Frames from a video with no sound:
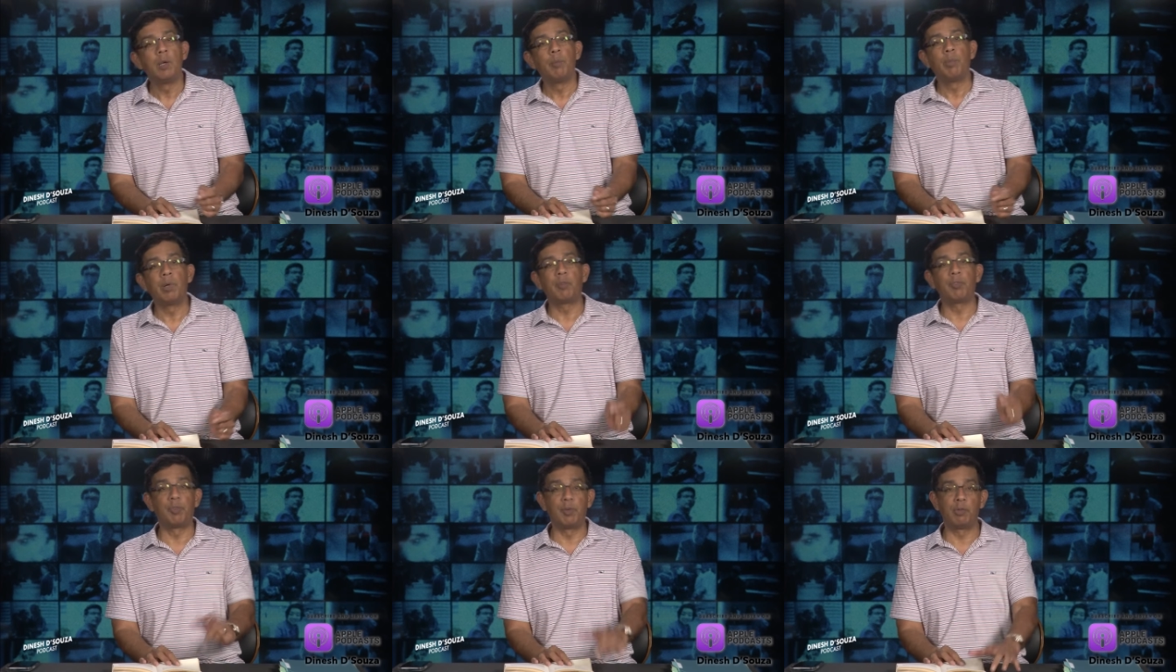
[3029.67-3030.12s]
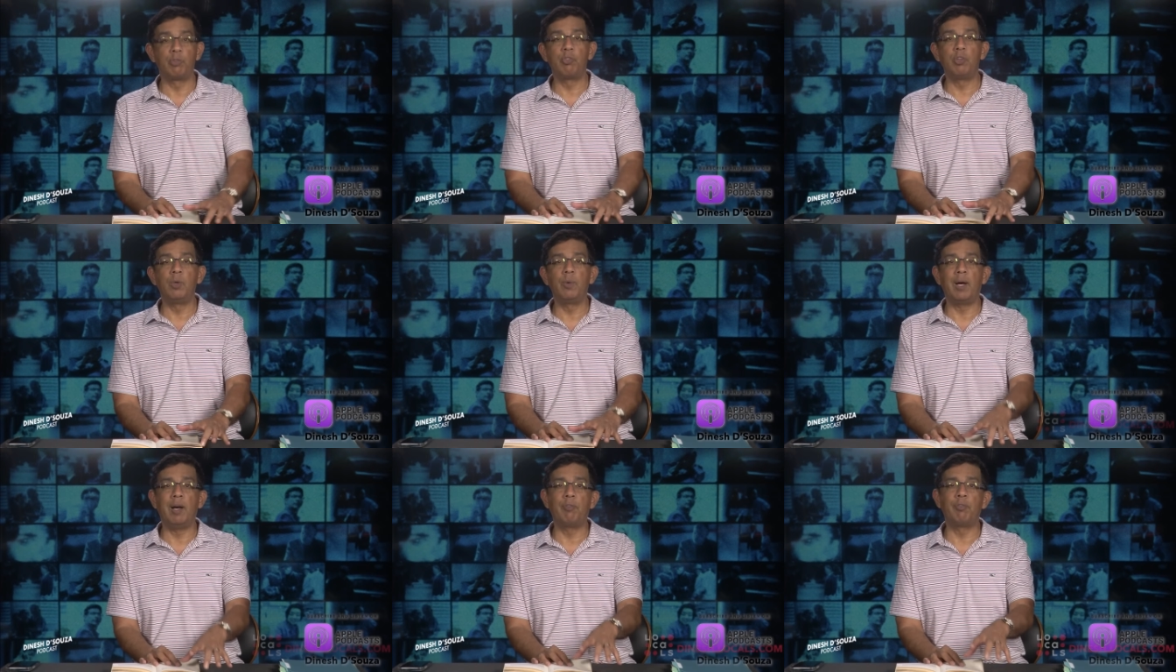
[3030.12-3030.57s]
But
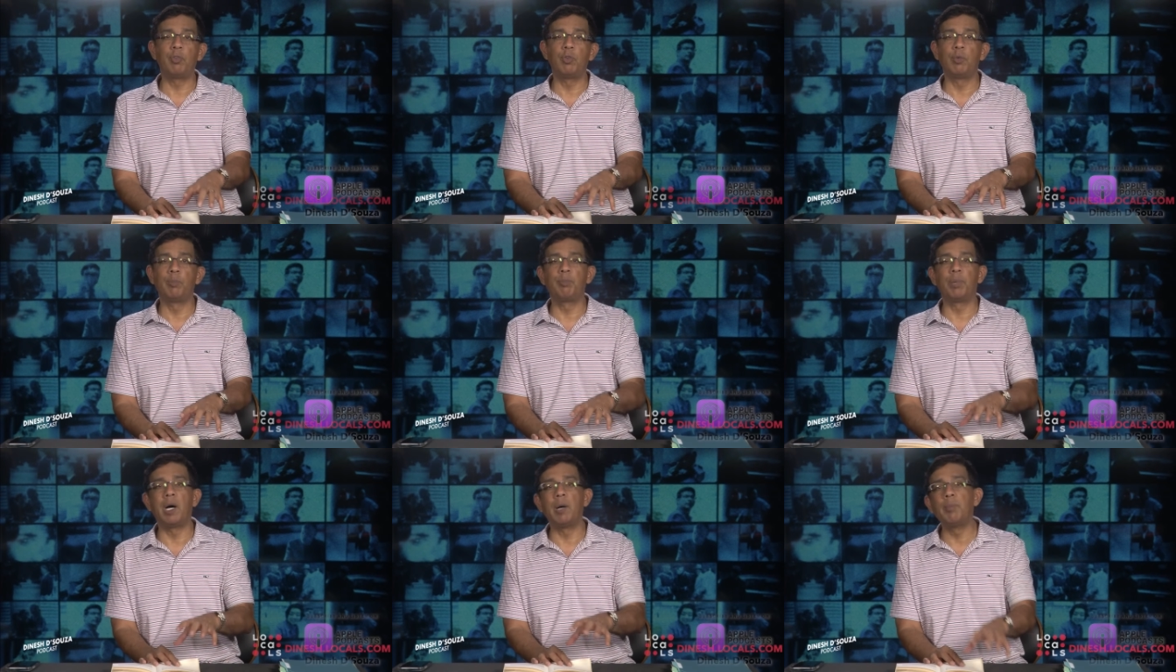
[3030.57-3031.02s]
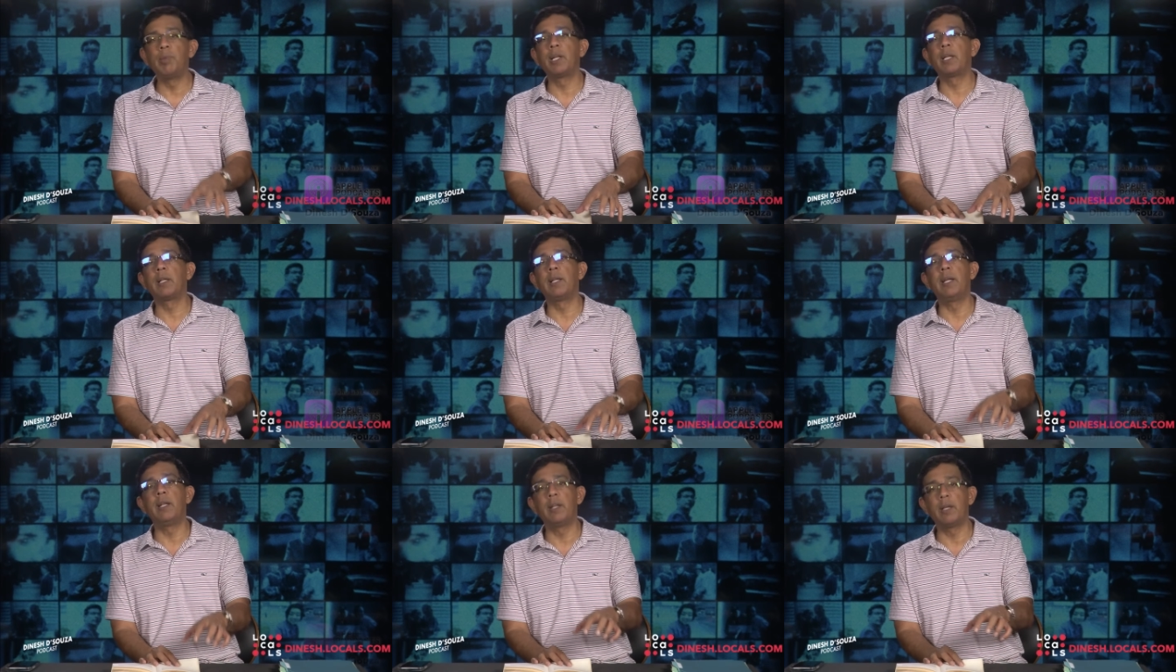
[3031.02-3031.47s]
first, you have to
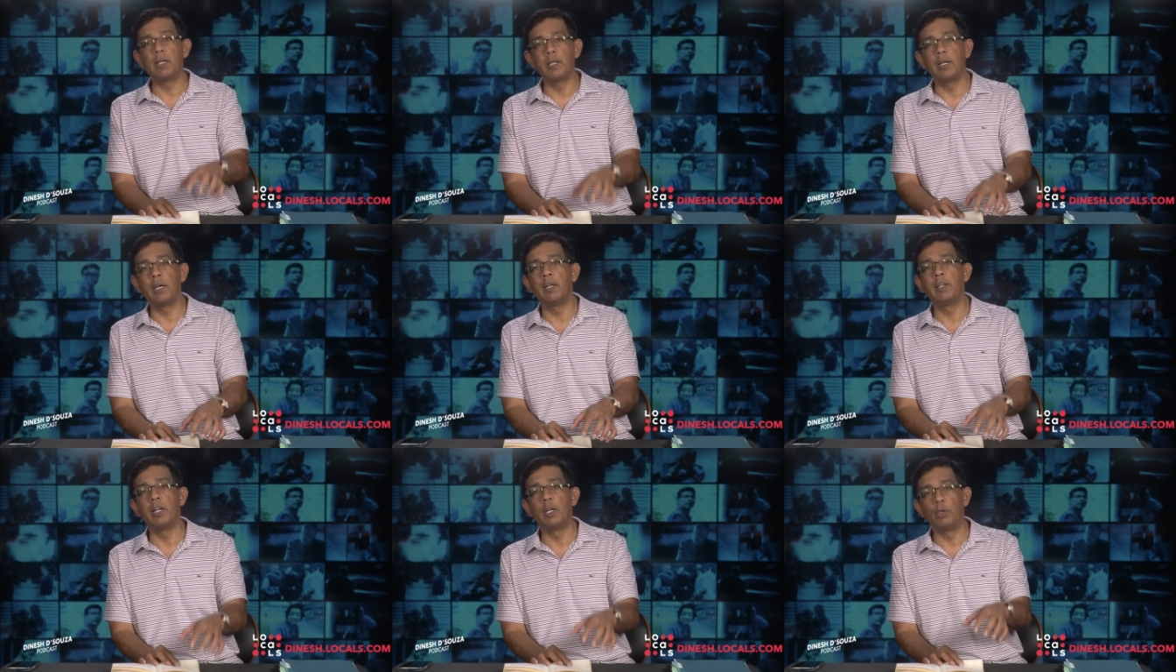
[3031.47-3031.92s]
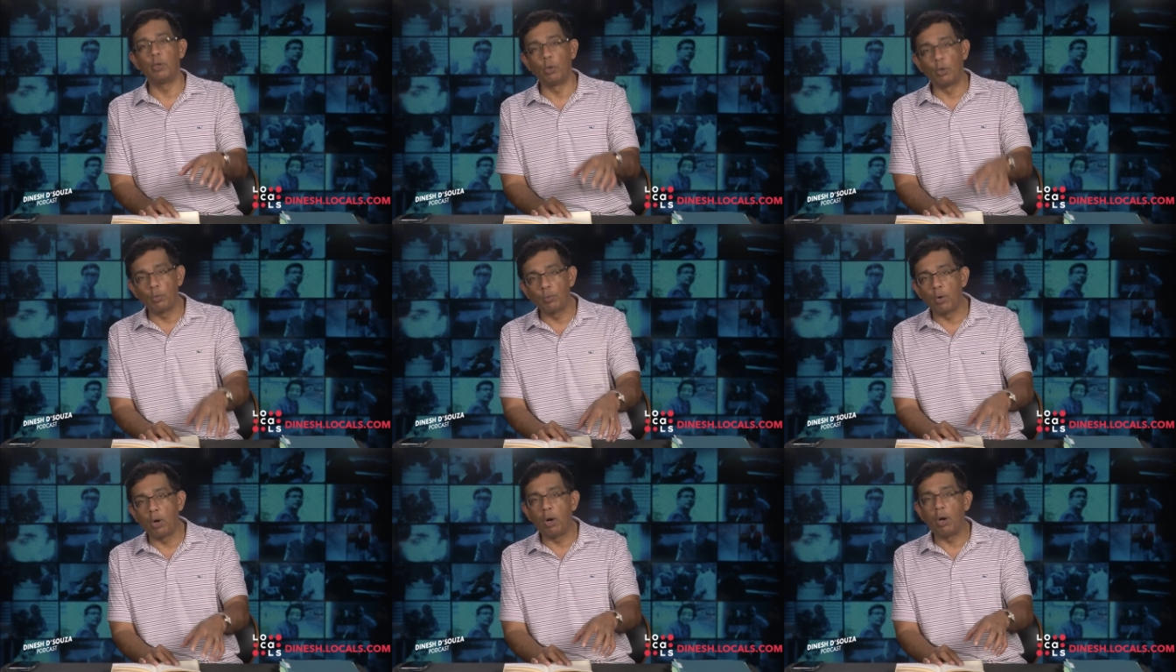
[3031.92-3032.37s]
publicly declare that
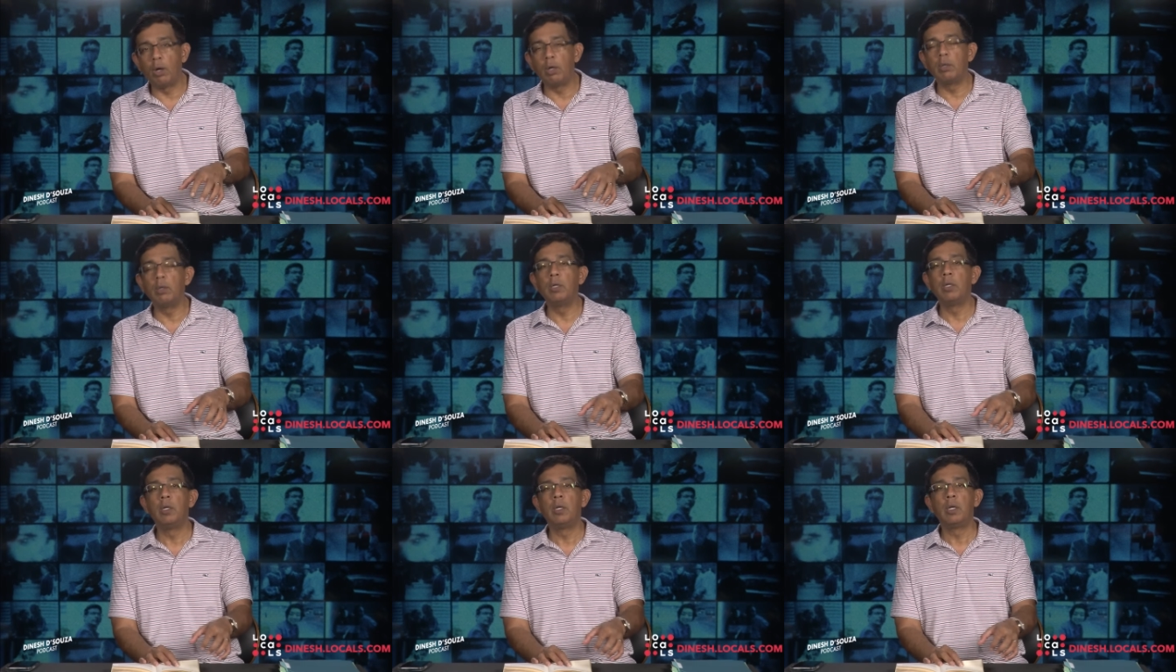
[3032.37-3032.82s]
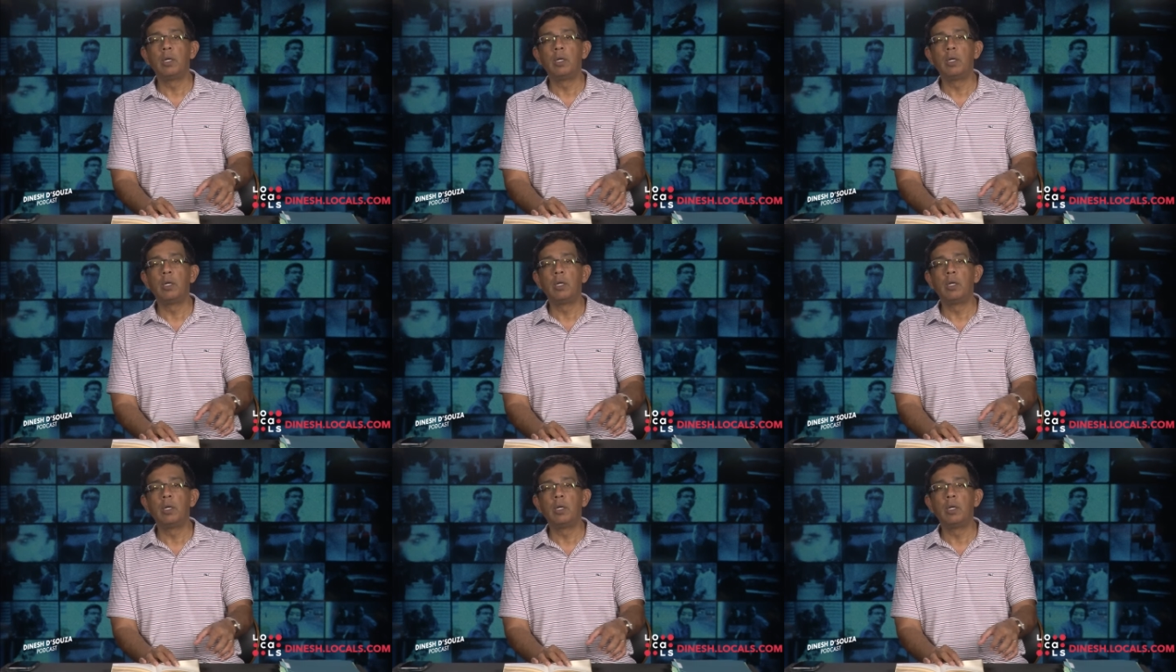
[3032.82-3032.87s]
you're wrong,